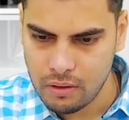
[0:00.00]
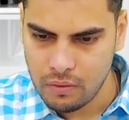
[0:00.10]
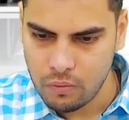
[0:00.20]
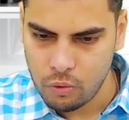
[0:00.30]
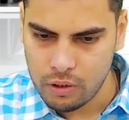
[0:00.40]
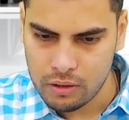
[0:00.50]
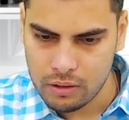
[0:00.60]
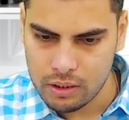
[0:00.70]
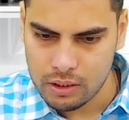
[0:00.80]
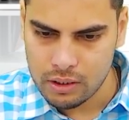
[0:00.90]

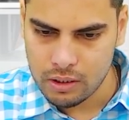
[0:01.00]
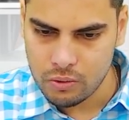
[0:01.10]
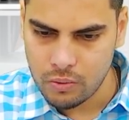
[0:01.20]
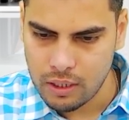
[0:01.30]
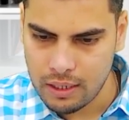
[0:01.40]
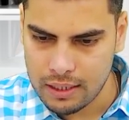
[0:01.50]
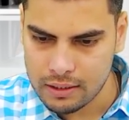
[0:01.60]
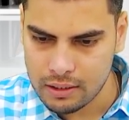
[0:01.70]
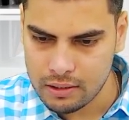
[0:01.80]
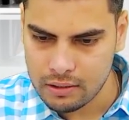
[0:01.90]
14,362, 1
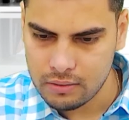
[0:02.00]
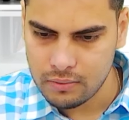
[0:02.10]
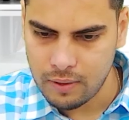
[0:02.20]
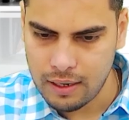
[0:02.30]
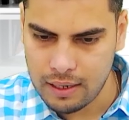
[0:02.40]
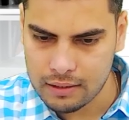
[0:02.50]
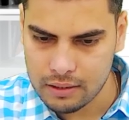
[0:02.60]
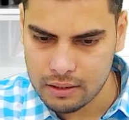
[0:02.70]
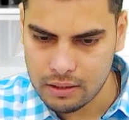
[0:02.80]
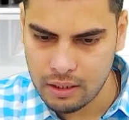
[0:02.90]
lakh 10, 1 lakh
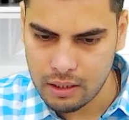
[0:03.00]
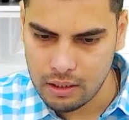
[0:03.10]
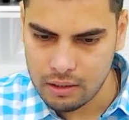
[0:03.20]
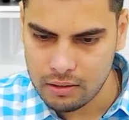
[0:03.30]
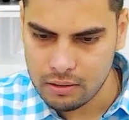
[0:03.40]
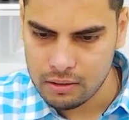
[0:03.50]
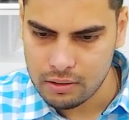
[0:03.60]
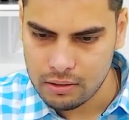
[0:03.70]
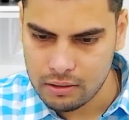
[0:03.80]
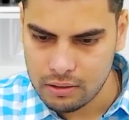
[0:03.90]
33,
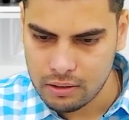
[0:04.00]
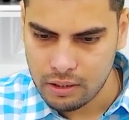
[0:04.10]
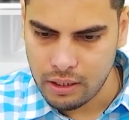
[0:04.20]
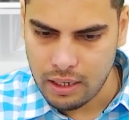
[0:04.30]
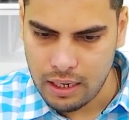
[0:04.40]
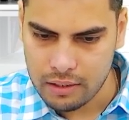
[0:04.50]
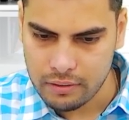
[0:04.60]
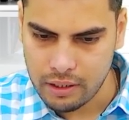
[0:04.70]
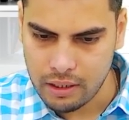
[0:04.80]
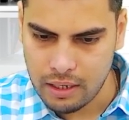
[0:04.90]
10 lakh,
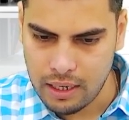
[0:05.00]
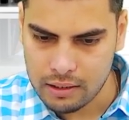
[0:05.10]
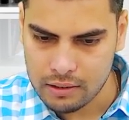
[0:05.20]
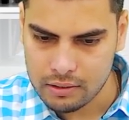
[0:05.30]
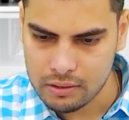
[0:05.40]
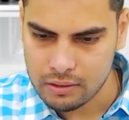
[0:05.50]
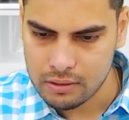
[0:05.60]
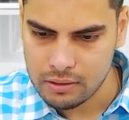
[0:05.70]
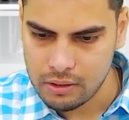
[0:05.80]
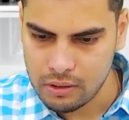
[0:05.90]
3 lakh,
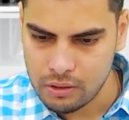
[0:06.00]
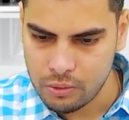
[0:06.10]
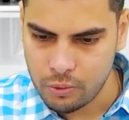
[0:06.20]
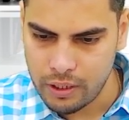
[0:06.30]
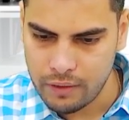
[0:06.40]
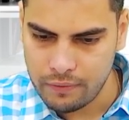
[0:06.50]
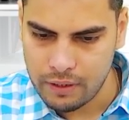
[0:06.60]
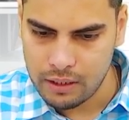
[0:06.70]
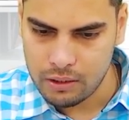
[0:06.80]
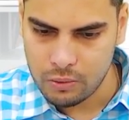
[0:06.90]

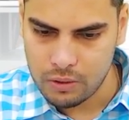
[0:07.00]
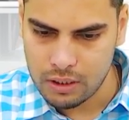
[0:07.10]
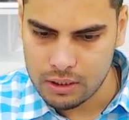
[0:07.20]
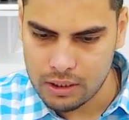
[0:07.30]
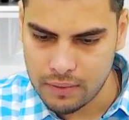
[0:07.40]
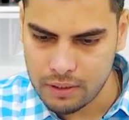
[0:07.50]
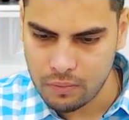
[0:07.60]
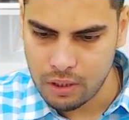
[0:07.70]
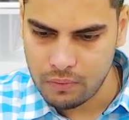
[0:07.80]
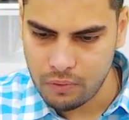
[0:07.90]
285, 237,
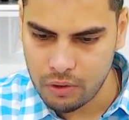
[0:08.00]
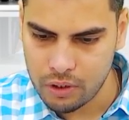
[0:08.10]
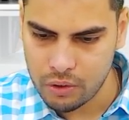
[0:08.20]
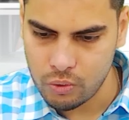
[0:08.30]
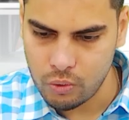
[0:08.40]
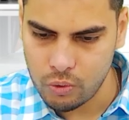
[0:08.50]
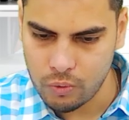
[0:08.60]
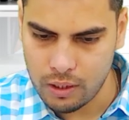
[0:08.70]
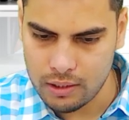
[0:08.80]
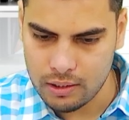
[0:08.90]
142,
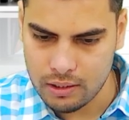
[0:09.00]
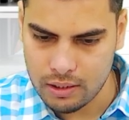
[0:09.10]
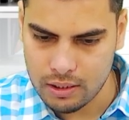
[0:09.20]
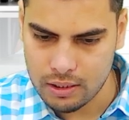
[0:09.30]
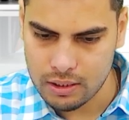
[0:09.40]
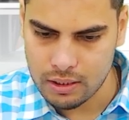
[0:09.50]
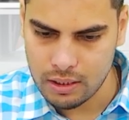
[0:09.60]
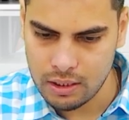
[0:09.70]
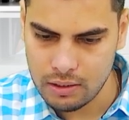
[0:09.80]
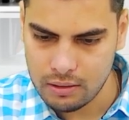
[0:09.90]
12,
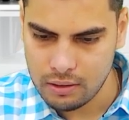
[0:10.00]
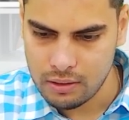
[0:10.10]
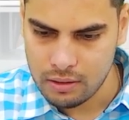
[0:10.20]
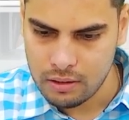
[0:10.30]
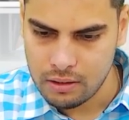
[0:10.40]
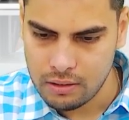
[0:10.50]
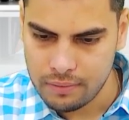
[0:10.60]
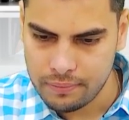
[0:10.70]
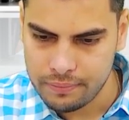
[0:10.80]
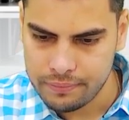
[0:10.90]
660,
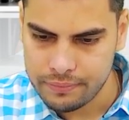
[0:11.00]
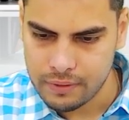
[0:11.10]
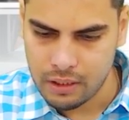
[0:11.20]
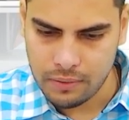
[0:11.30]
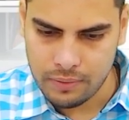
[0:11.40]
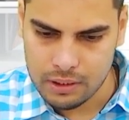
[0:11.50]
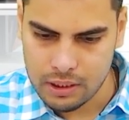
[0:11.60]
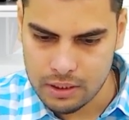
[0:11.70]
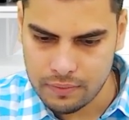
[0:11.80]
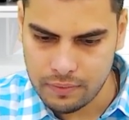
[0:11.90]
31,
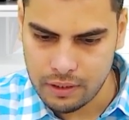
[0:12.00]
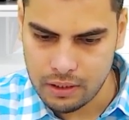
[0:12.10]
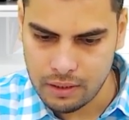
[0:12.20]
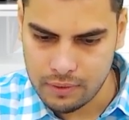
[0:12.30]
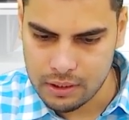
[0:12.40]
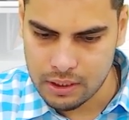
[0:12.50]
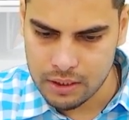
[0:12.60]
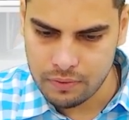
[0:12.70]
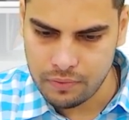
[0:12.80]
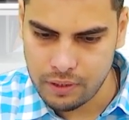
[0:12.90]
650, 31,
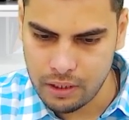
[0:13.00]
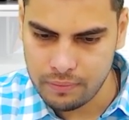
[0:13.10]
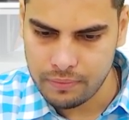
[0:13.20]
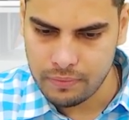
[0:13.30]
650.